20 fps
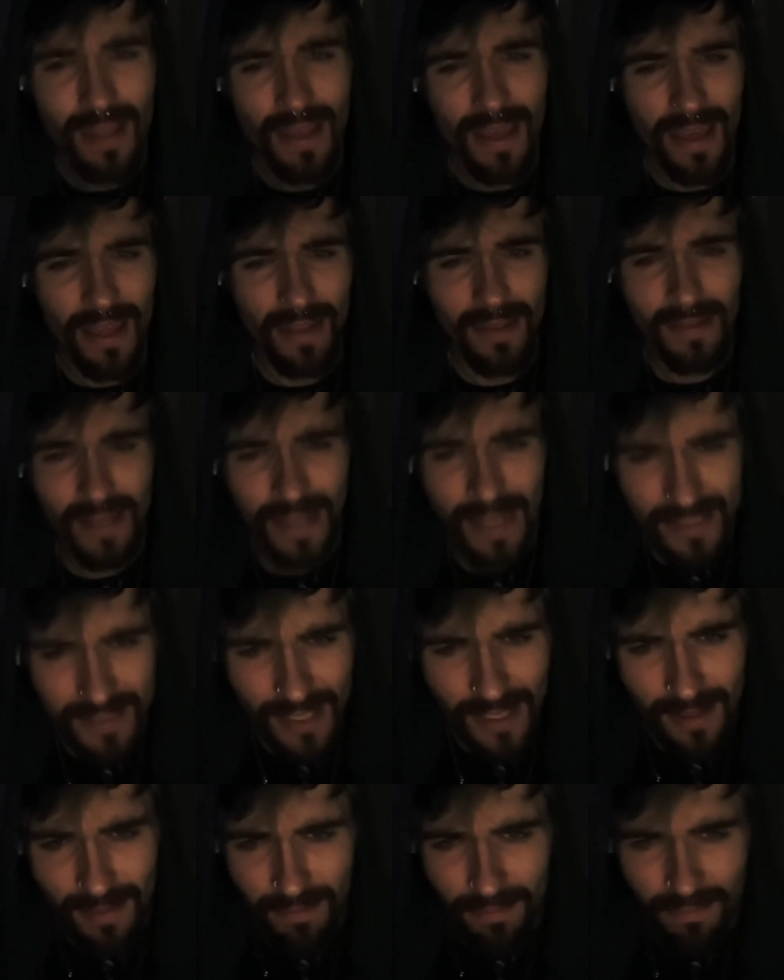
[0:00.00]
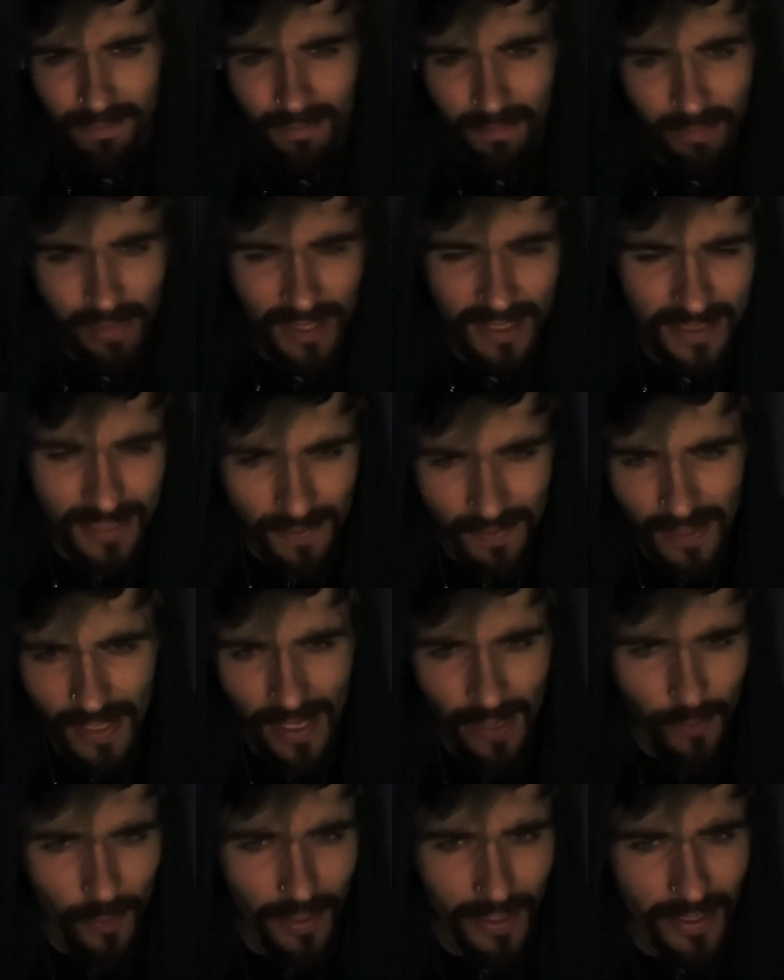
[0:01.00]
And like I said, please leave a
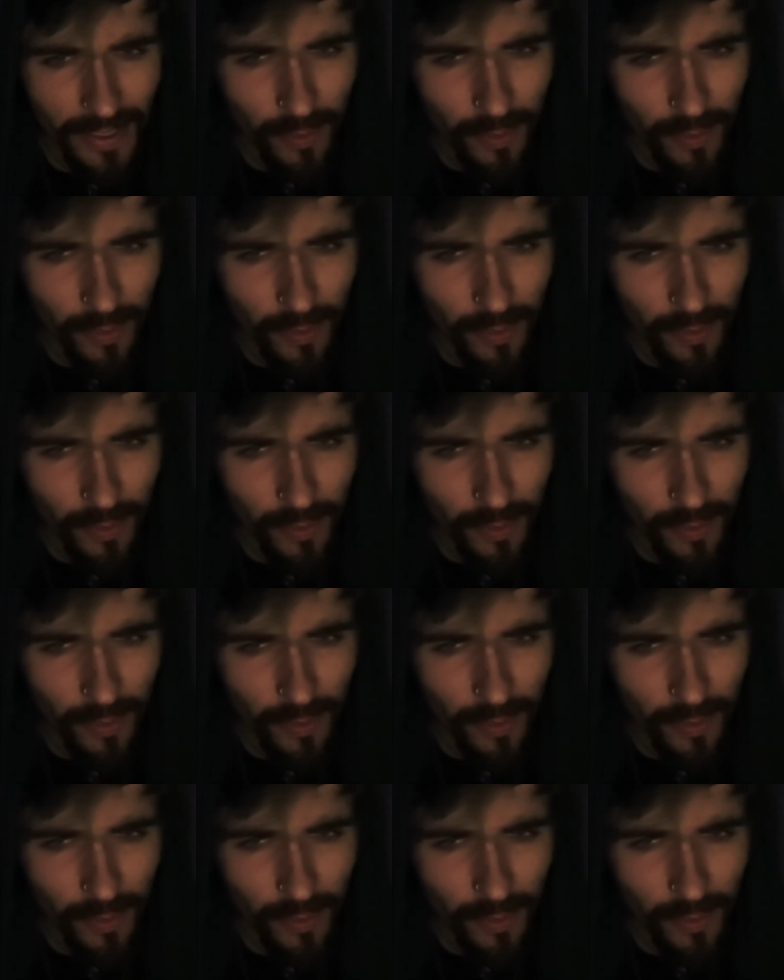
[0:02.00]
like rating.